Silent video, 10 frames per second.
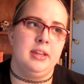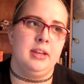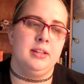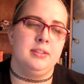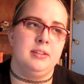
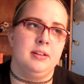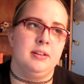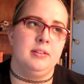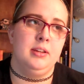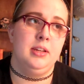And it's
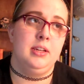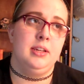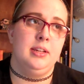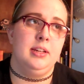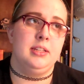a
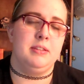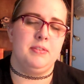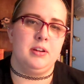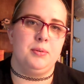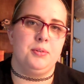
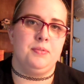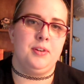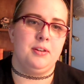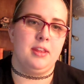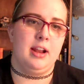very real
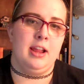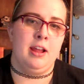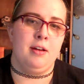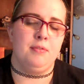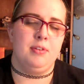fear that I
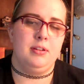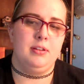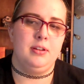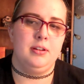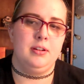have.
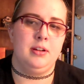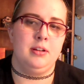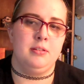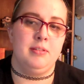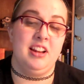
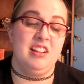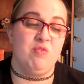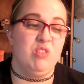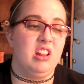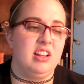And I
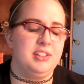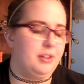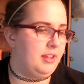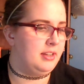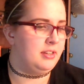didn't realize
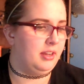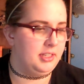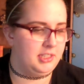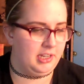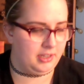all that until
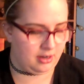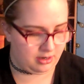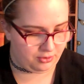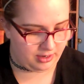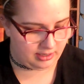I'd signed the
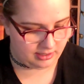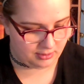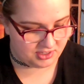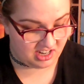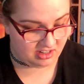contract and I
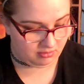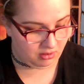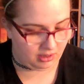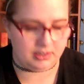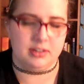was kind of
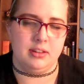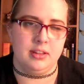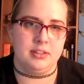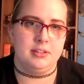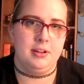locked into
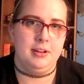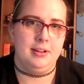this.